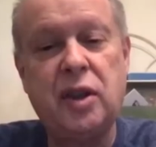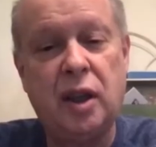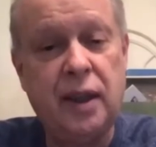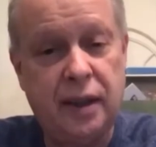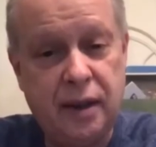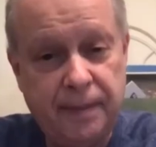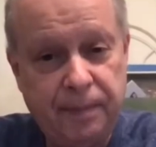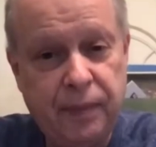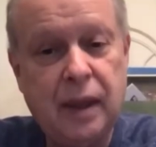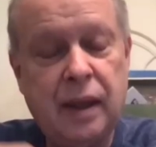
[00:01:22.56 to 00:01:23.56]
started,
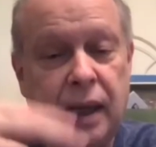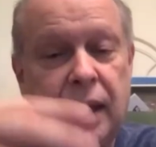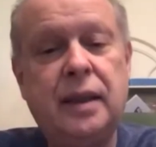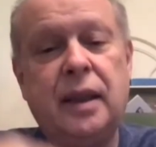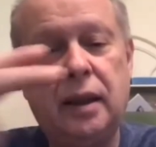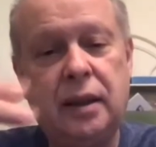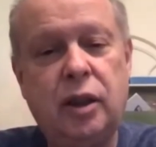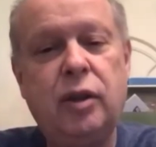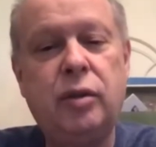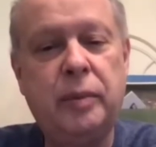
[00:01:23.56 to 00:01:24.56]
and it'll take
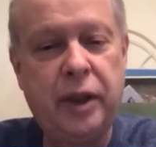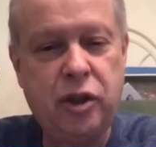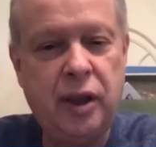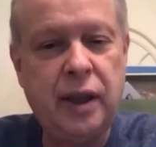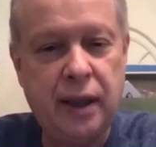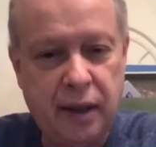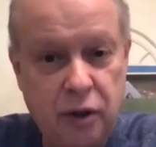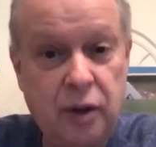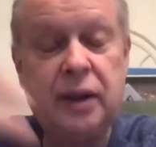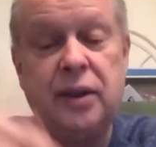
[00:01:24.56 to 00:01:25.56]
you through my journey, and then
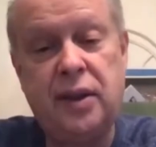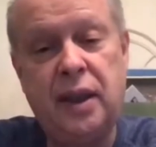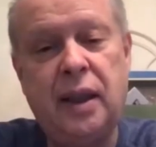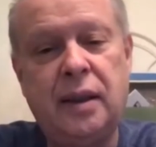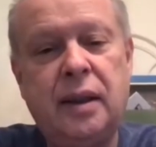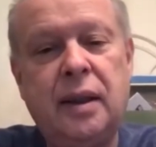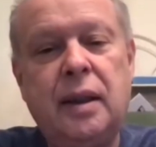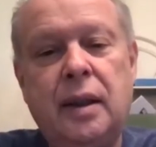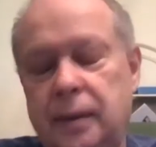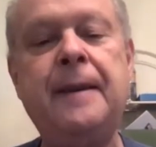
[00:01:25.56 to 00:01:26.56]
you'll understand.
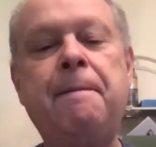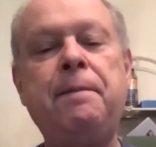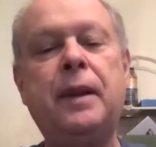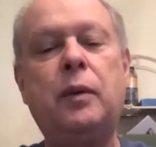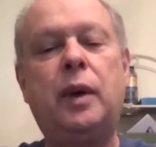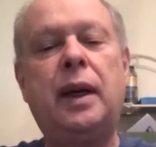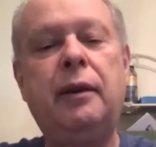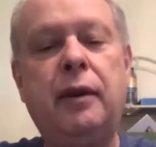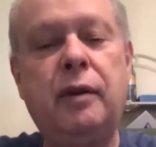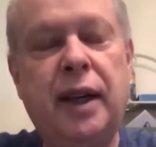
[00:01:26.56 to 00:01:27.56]
When I
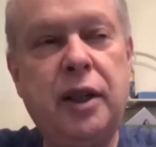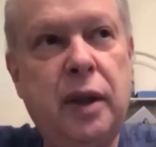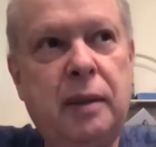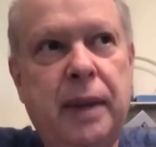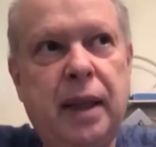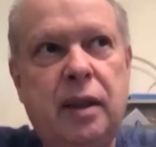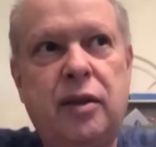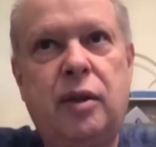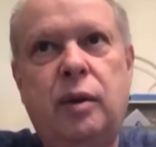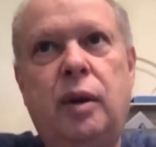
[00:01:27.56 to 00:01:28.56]
graduated medical
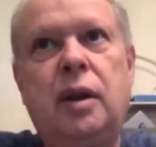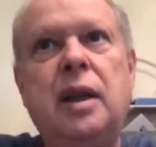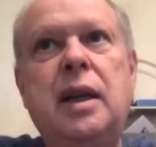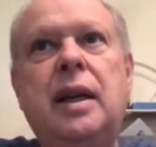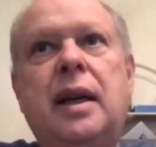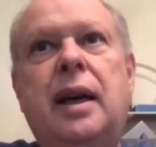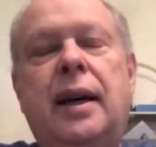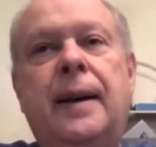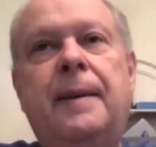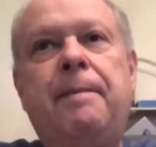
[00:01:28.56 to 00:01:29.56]
school,
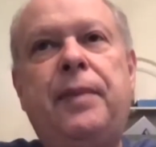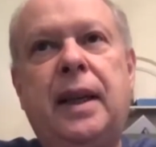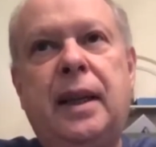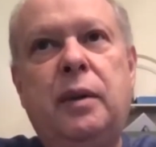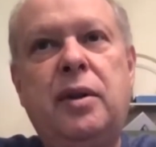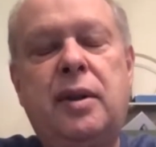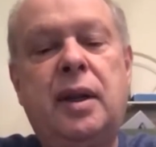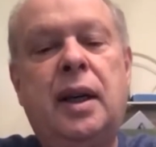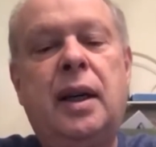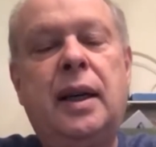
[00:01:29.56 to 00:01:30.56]
um, and I was
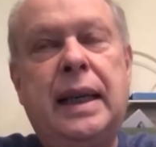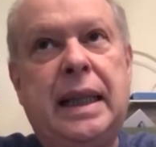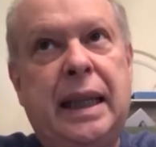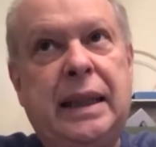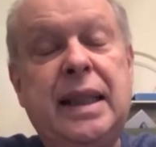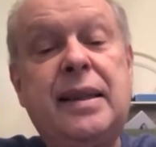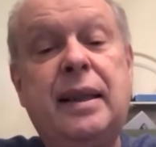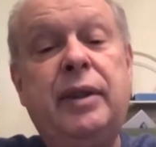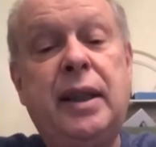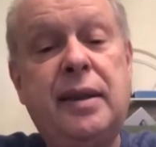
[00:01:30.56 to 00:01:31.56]
uh, in nineteen
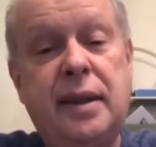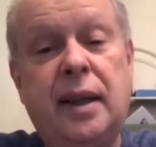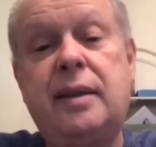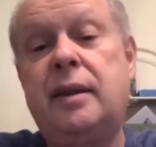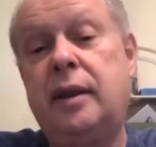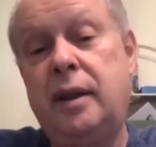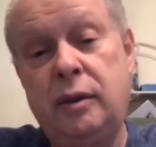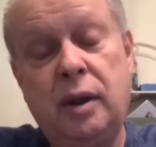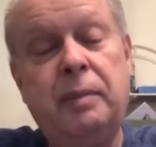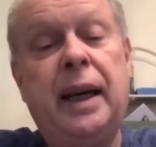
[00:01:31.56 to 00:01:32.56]
seventy-six, so you could do
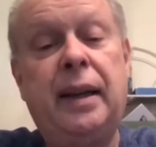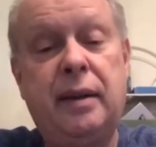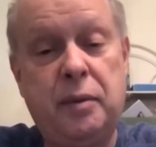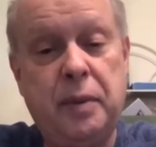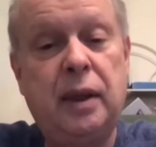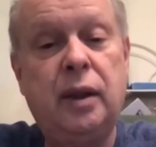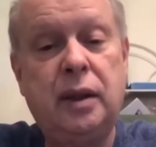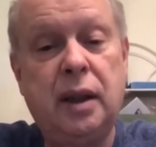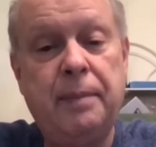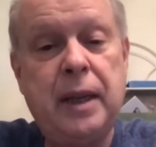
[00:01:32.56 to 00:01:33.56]
the math. It's been a long
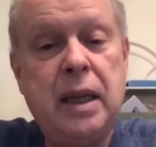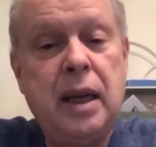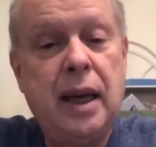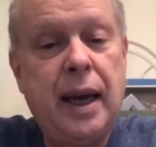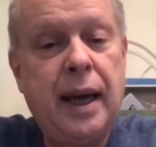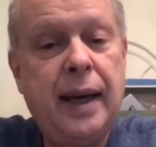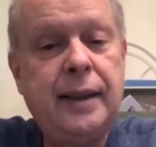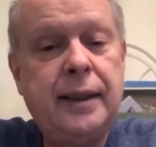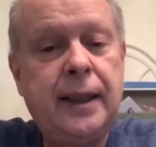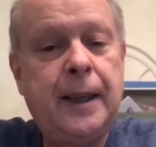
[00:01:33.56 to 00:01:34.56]
time. And
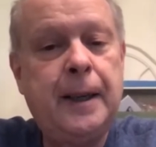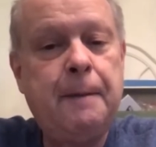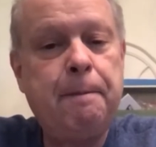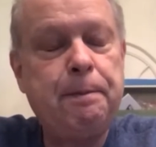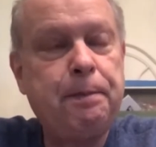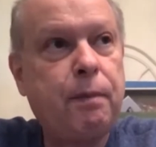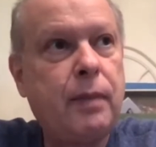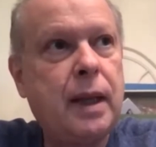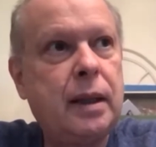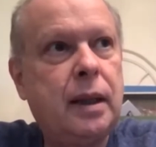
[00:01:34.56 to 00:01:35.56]
Um,
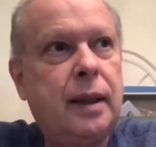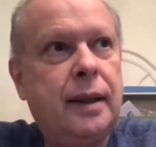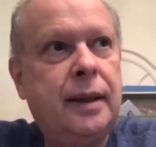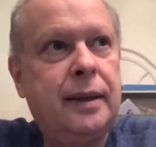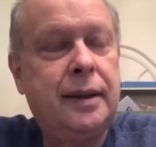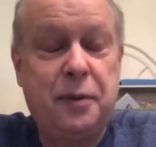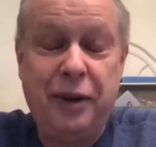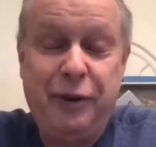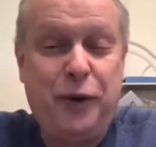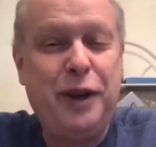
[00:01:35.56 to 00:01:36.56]
Uh, it's
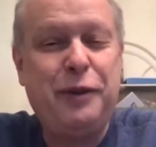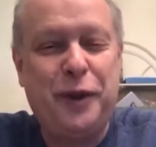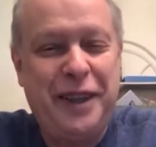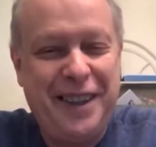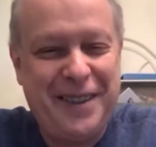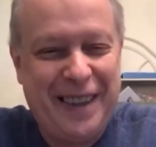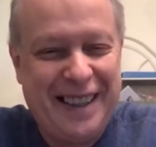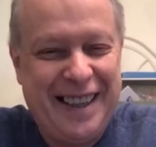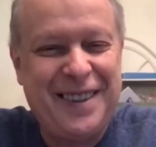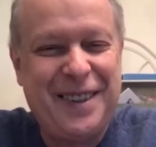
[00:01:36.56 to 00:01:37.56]
forty-four years right
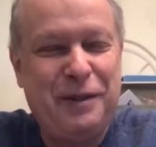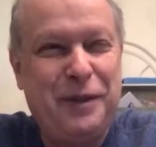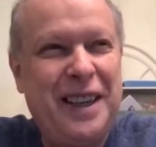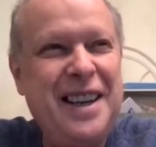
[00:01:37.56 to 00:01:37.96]
now so far.